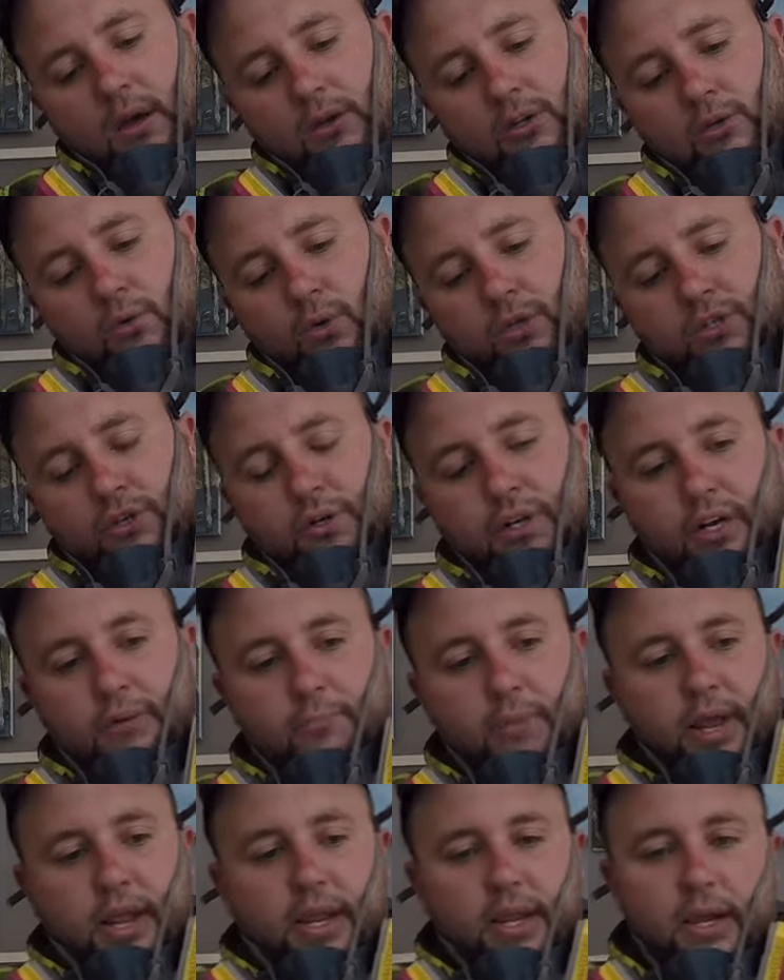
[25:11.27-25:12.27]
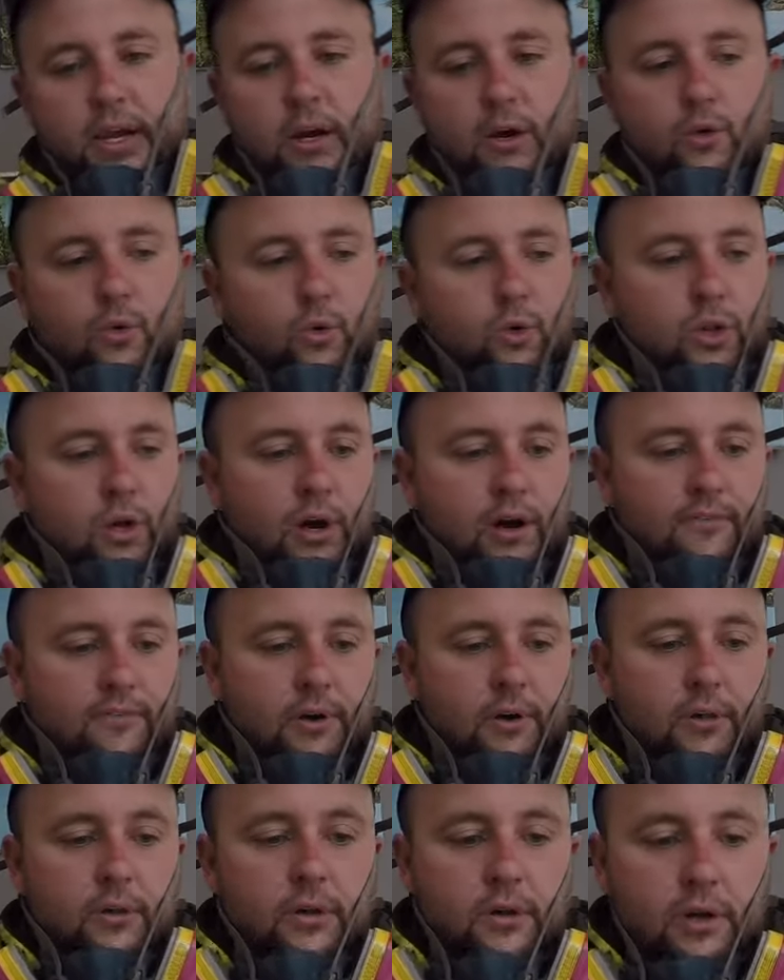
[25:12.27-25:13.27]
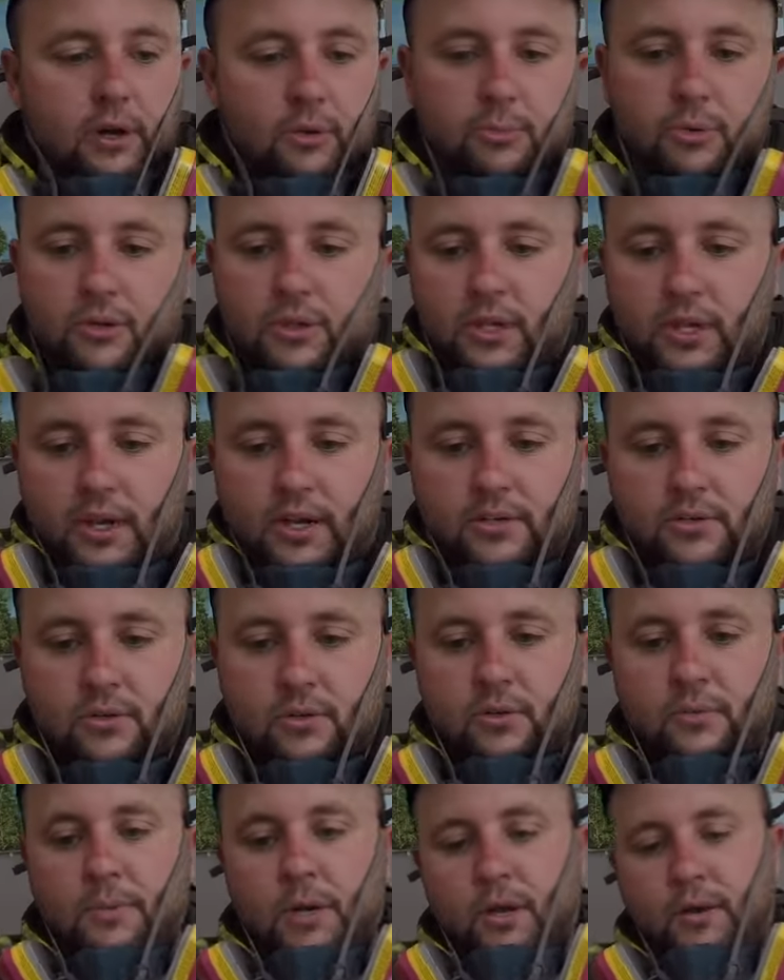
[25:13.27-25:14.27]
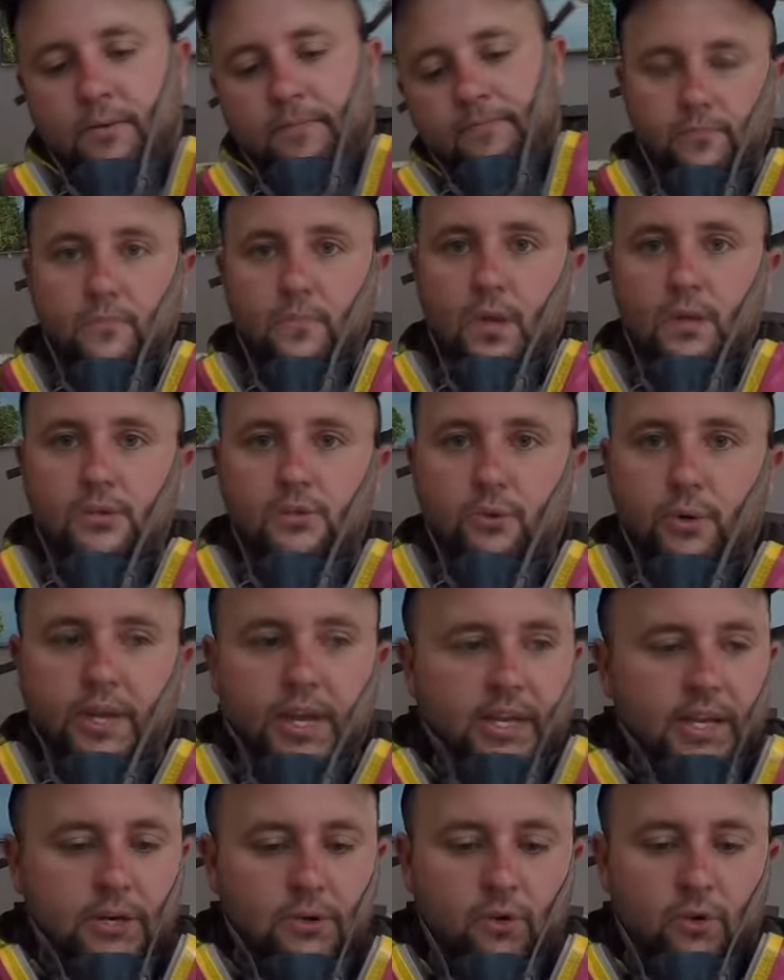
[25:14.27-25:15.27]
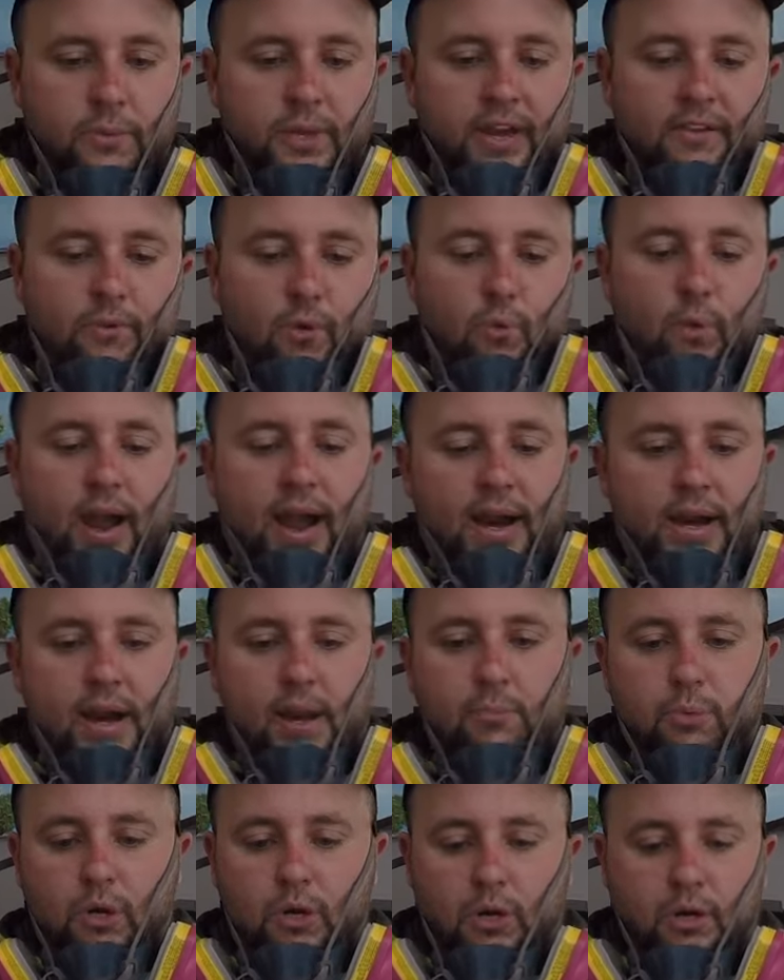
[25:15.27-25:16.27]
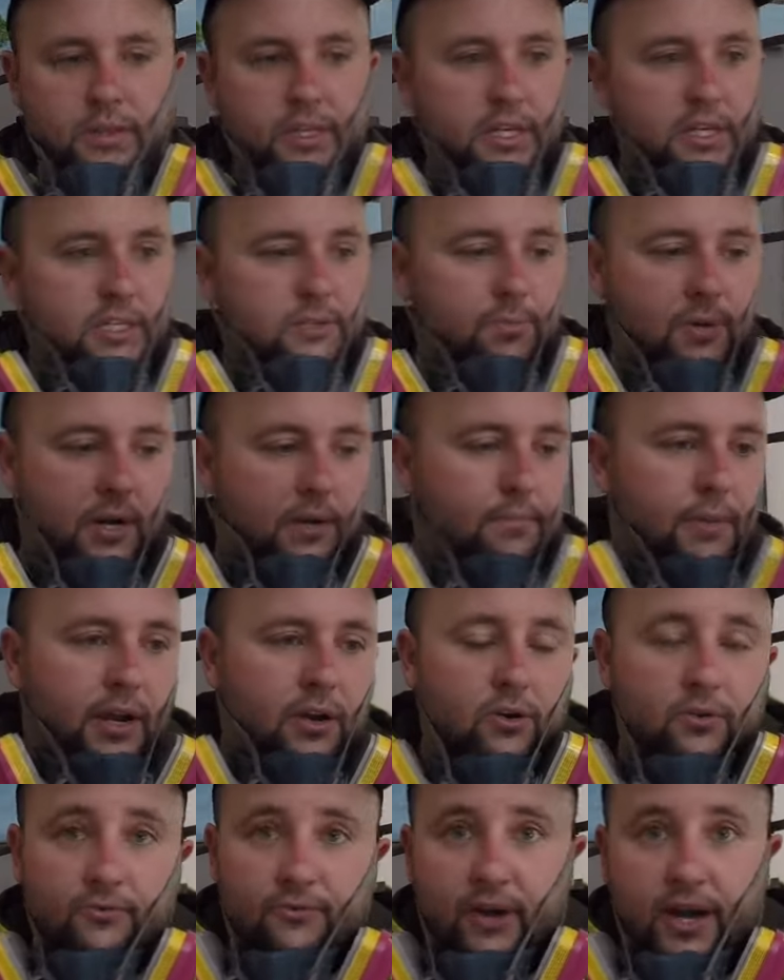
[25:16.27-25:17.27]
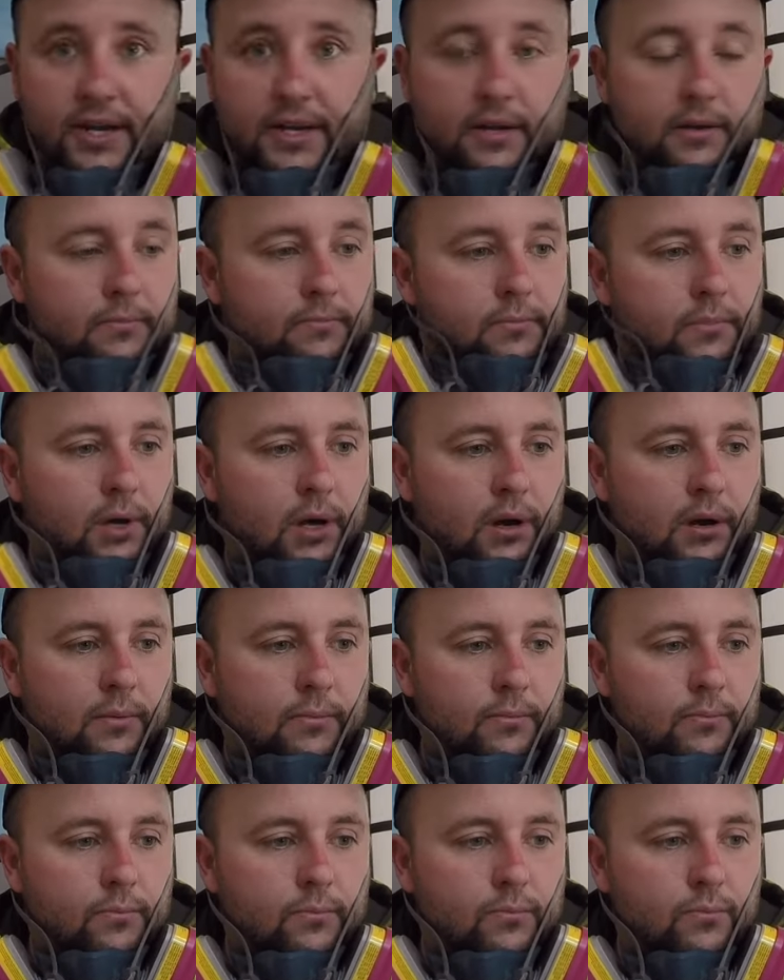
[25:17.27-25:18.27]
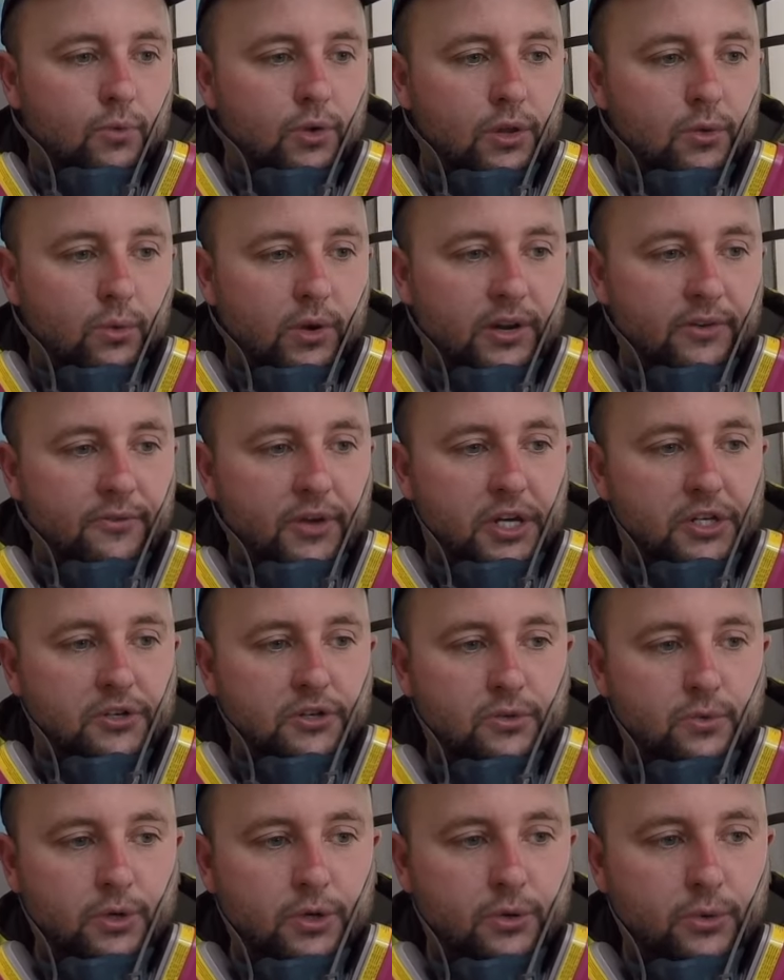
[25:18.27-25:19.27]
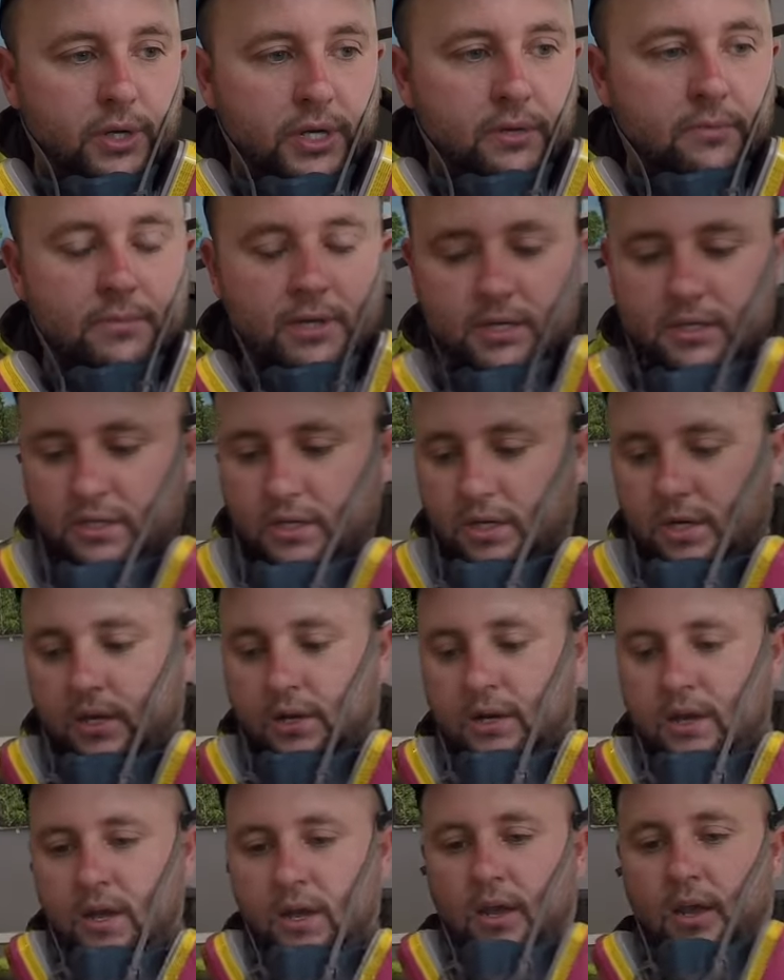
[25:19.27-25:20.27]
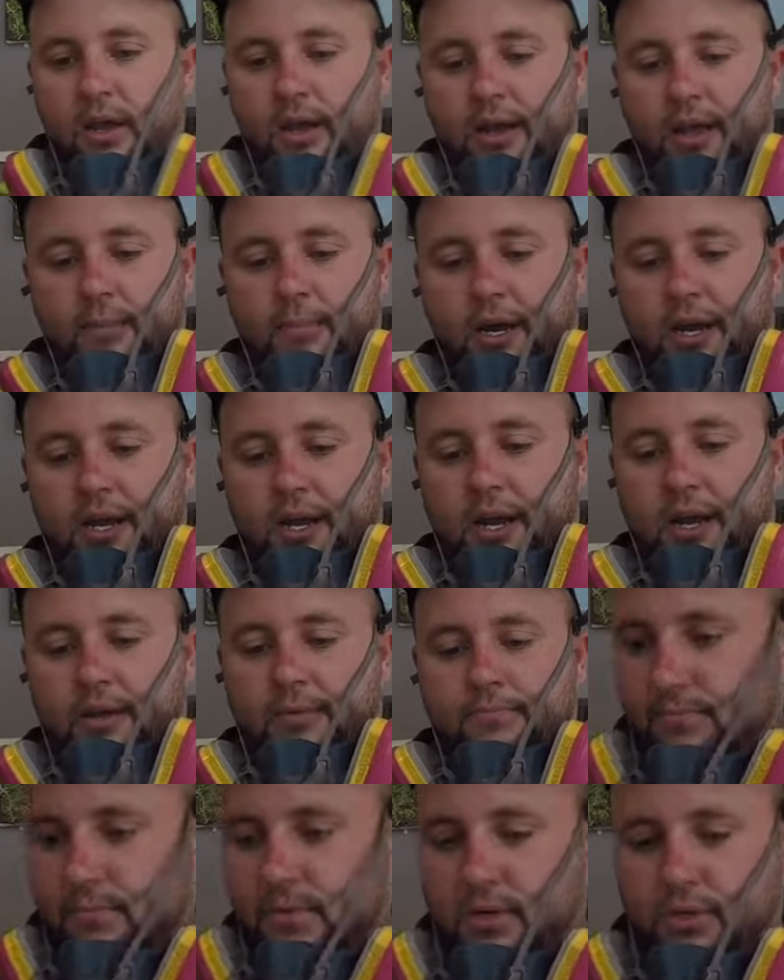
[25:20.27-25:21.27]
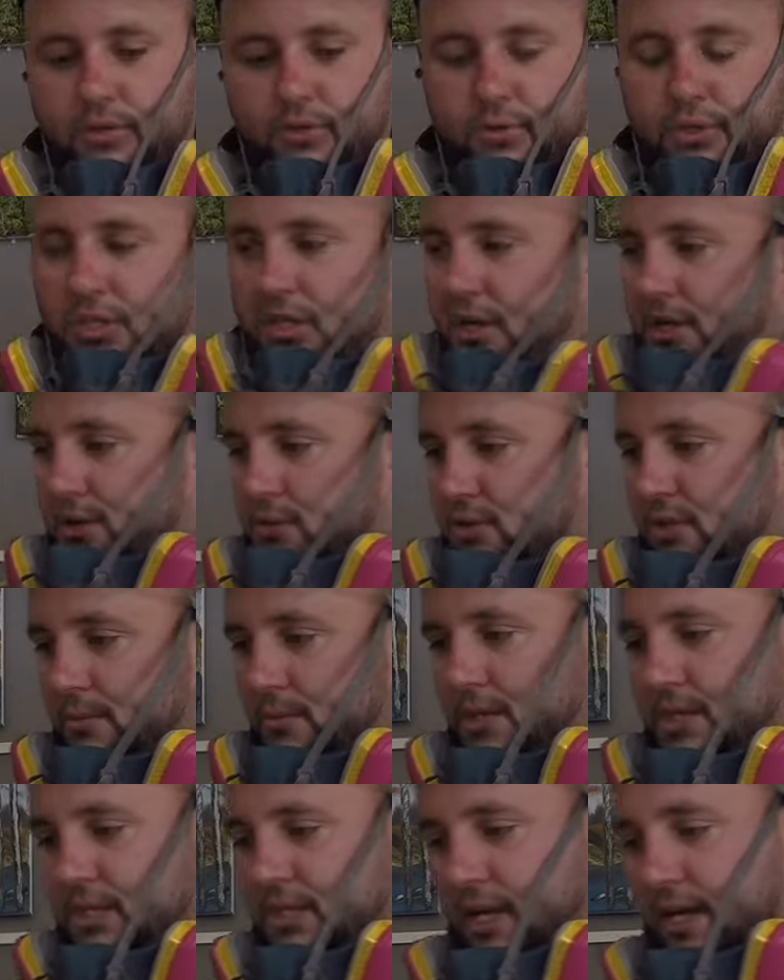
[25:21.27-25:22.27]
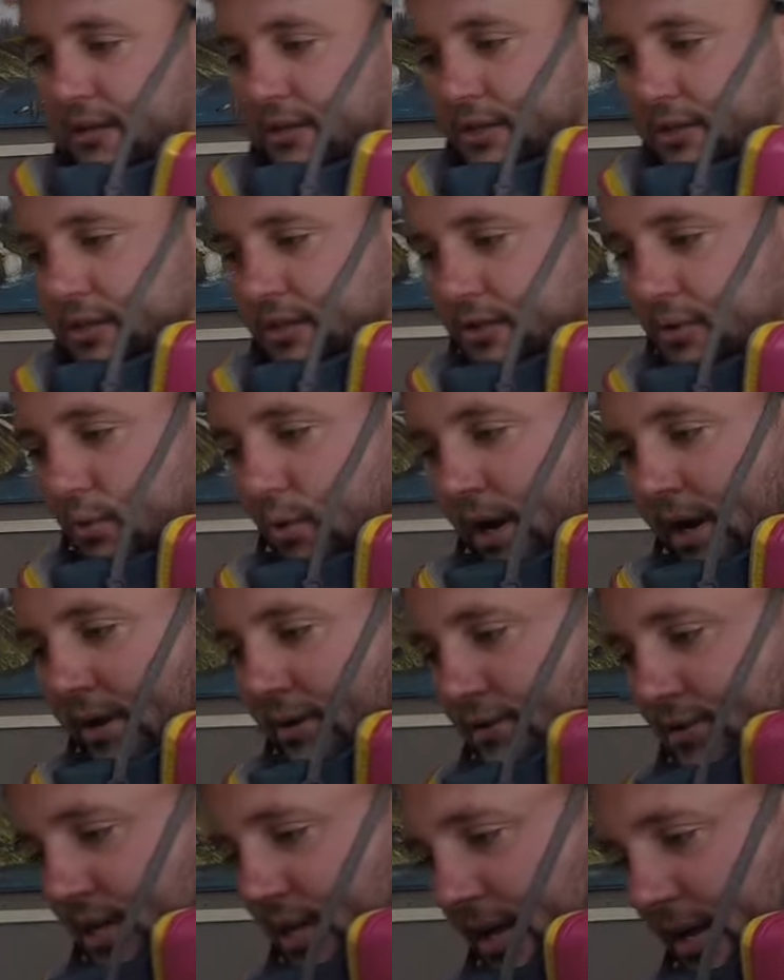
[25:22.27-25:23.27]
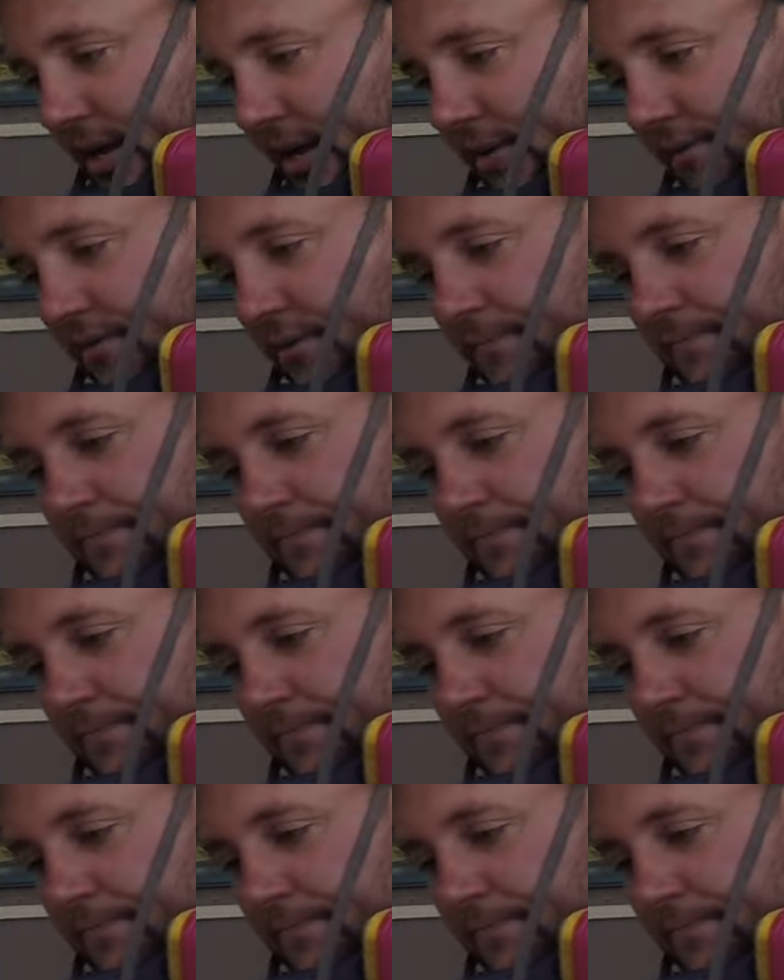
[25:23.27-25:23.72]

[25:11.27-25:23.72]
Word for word: So once they're done baking and cooled off, I'll, I'll put the eyes on So again, I normally have a rack I put on these, but I couldn't find it um, with the renovations we're doing. It's uh, MIA. So we're just gonna use some of these stainless steel wires that I have.